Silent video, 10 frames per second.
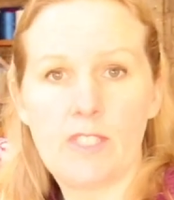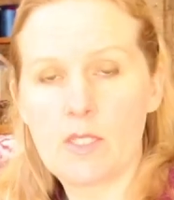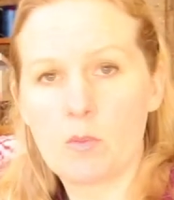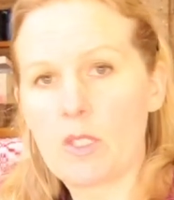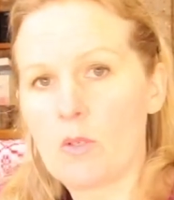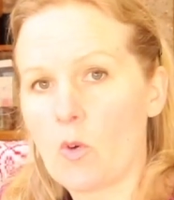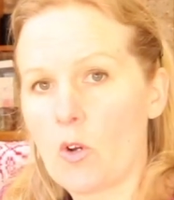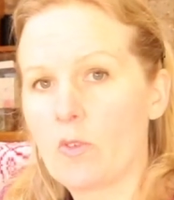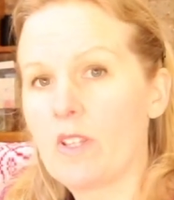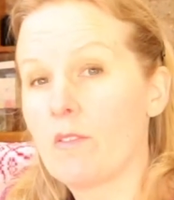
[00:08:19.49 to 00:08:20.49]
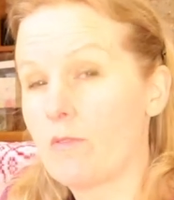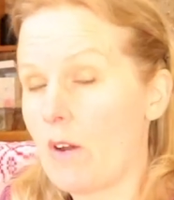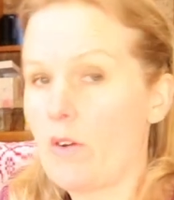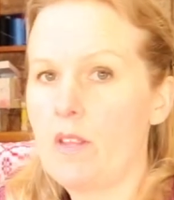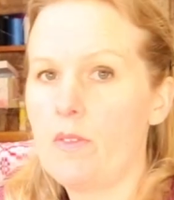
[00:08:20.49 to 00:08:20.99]
feasibly work with a
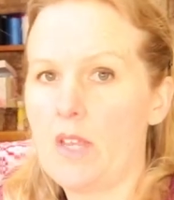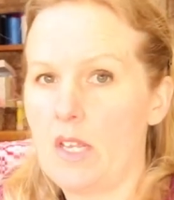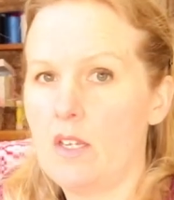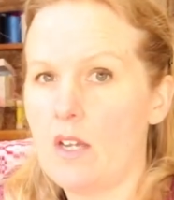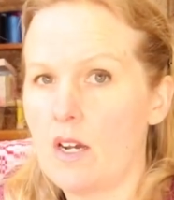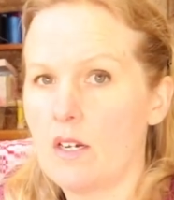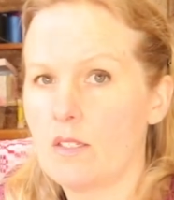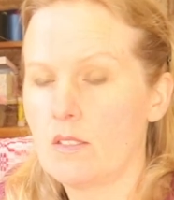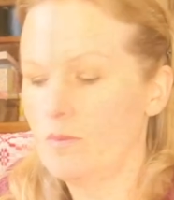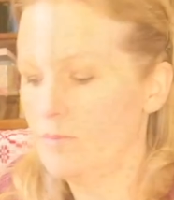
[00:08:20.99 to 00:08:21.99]
very thin yarn.